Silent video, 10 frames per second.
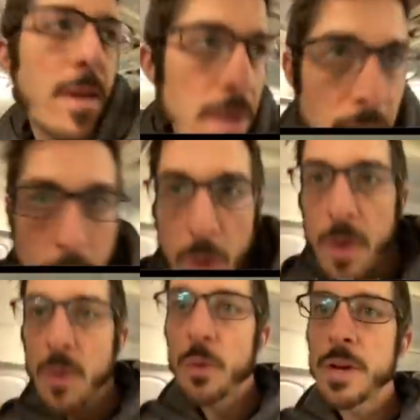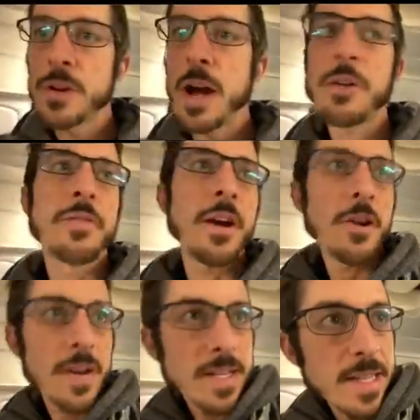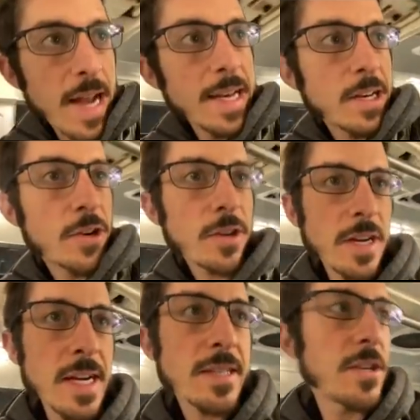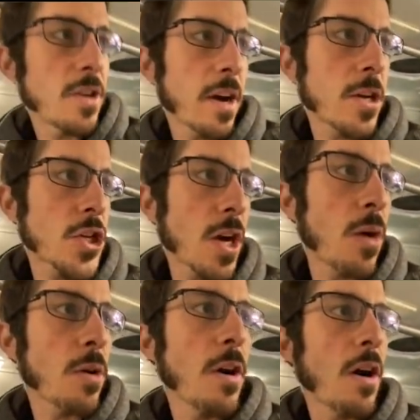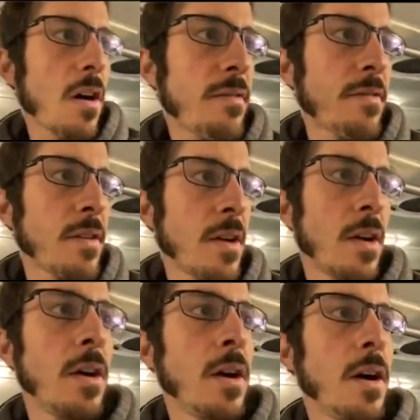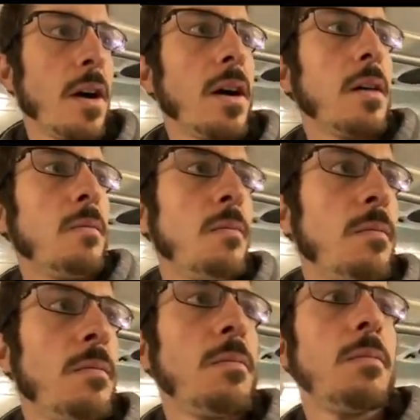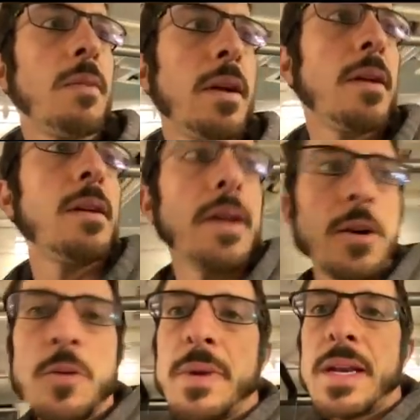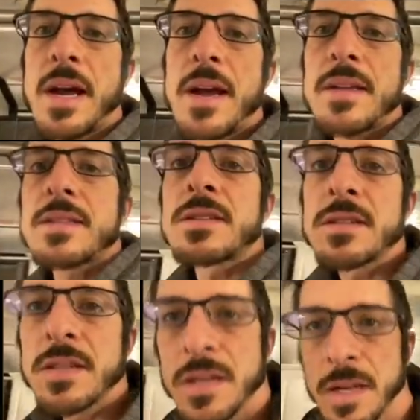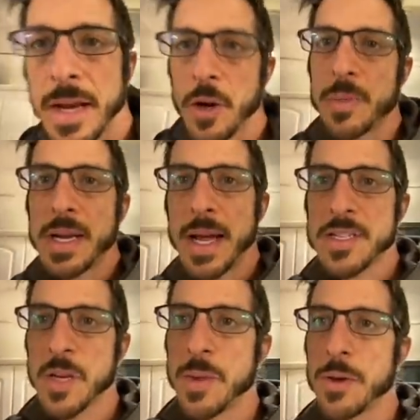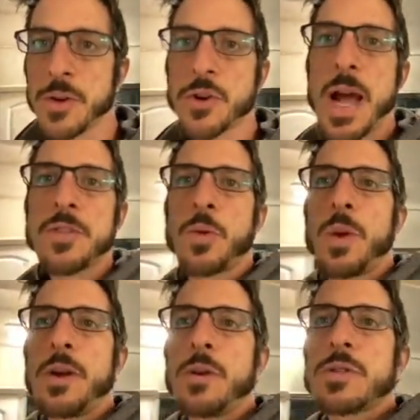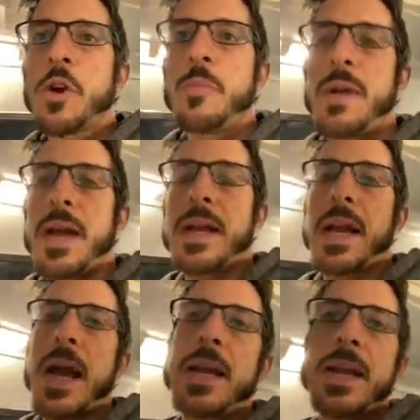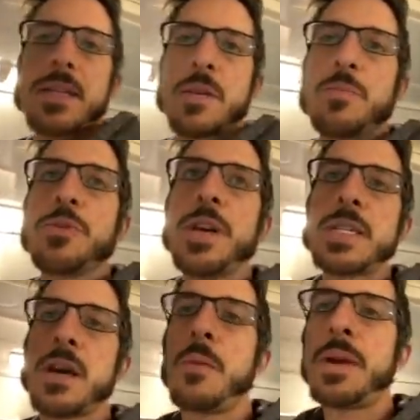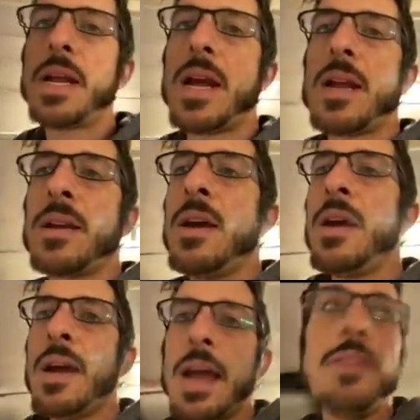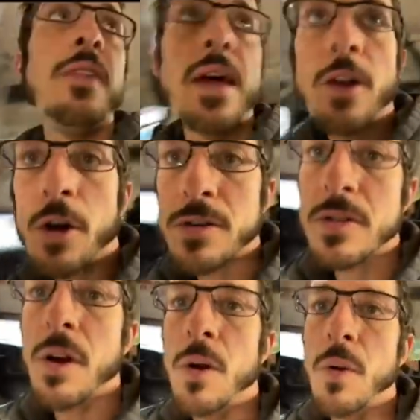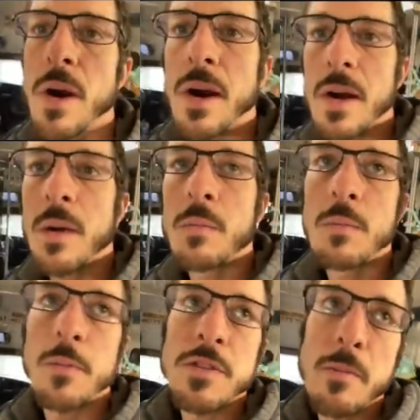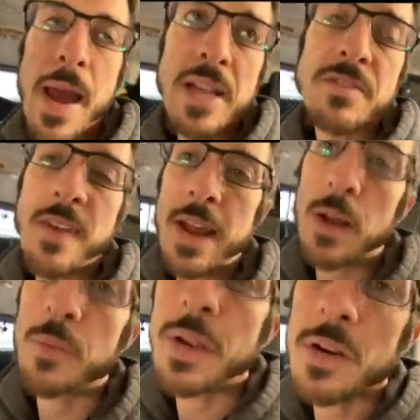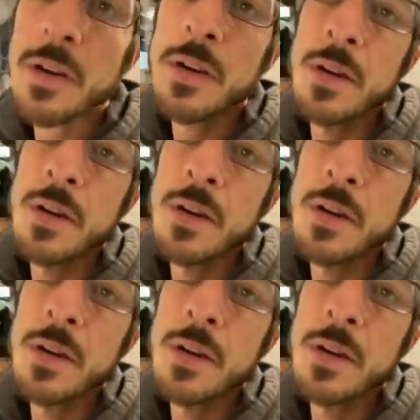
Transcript: you know, when you're out there and it's 90 degrees and you got to shower off, um, it'll be nice. It'll be nice to be able to crack the windows open and kind of get some breeze coming in. And then also, um, there's a MaxxFan up here.